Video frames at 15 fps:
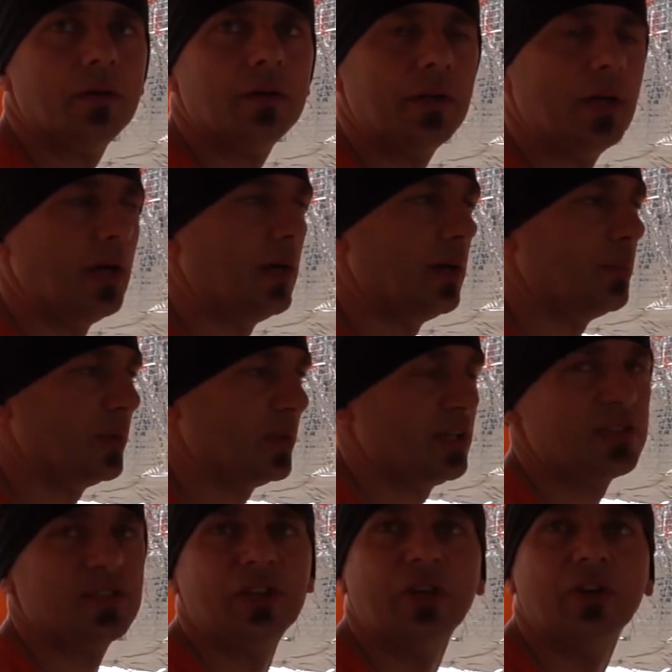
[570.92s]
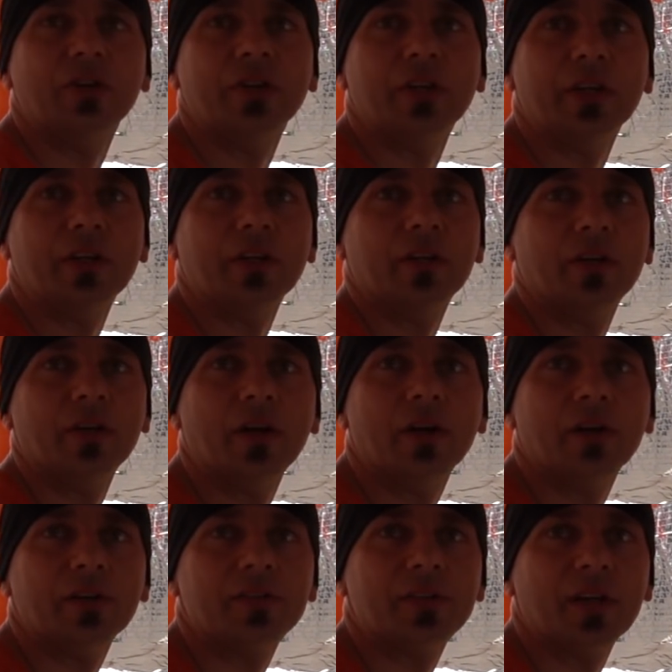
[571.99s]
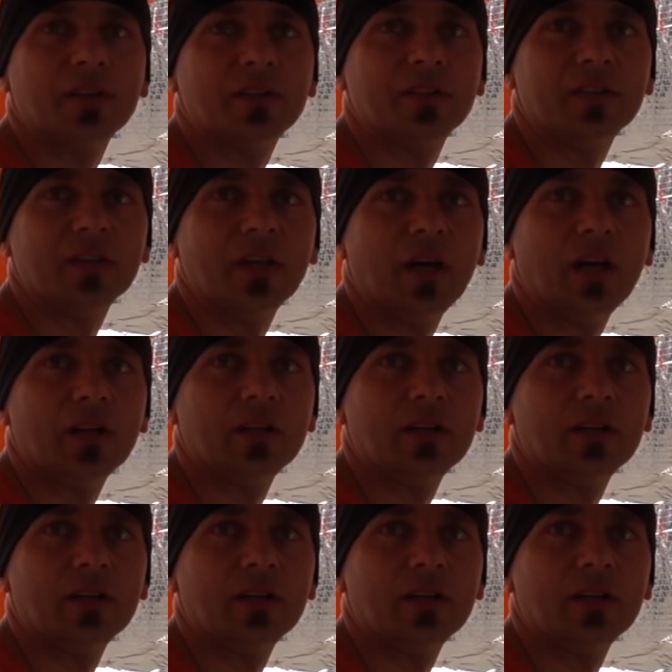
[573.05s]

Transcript: Yeah, but that's the only size that they had.